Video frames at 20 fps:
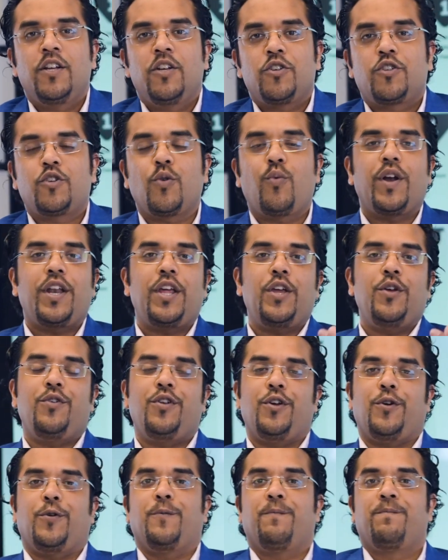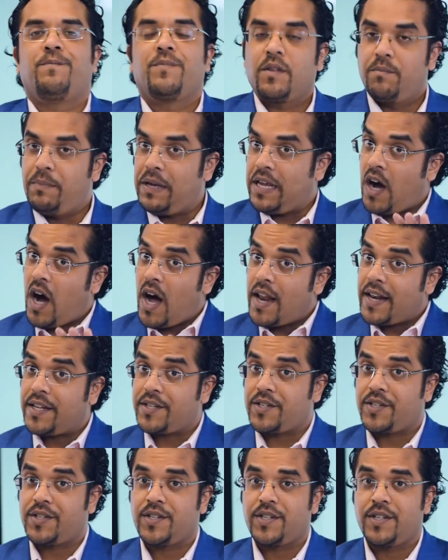So what do? Be
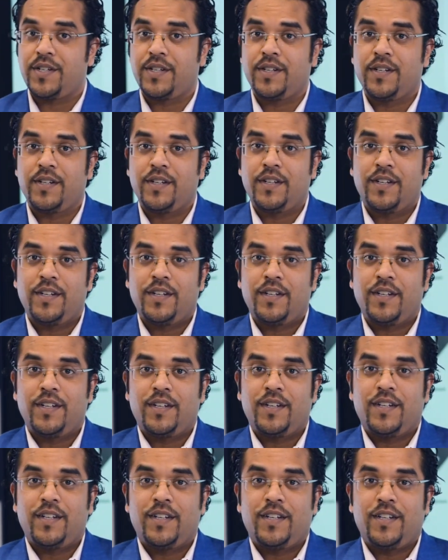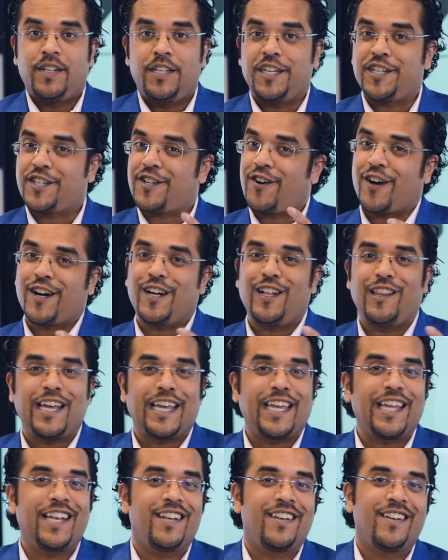honest. You start
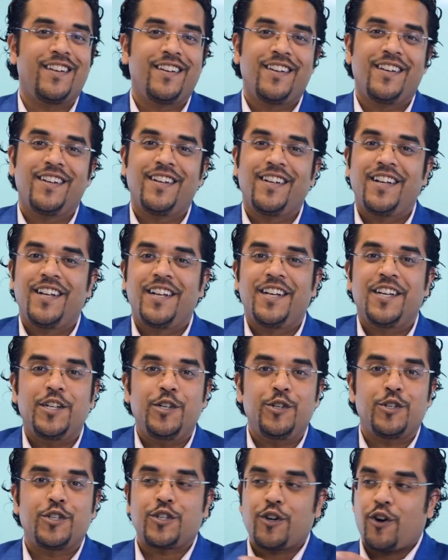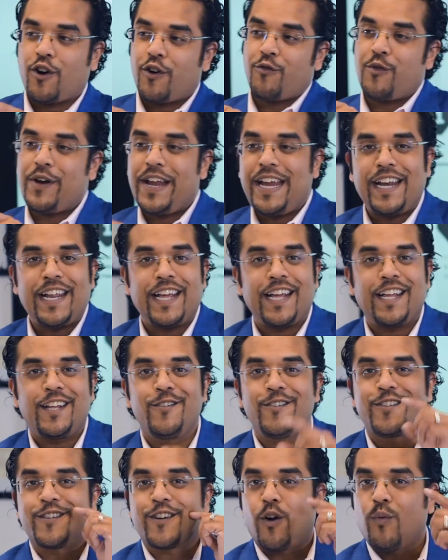clicking, you start reading,
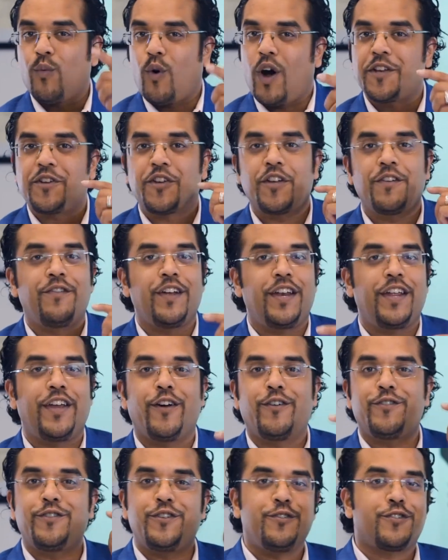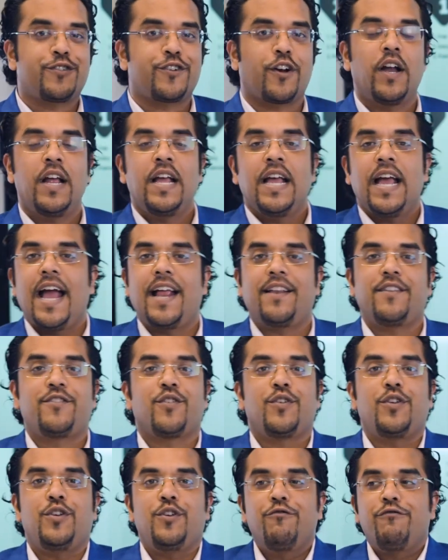you start watching videos, and
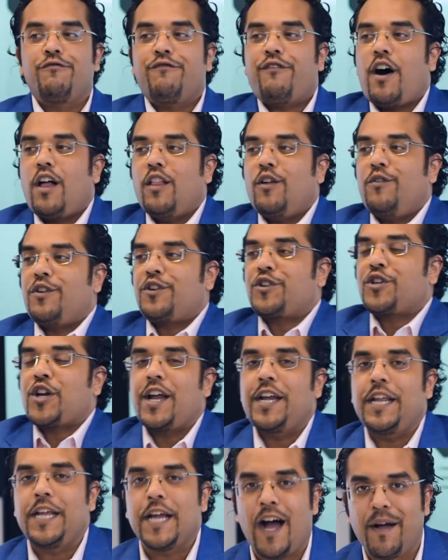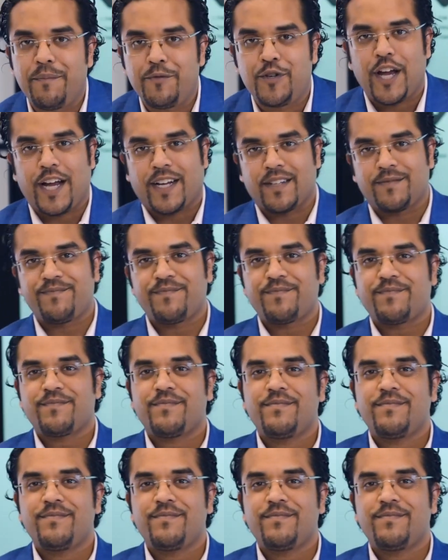so you follow the shiny object.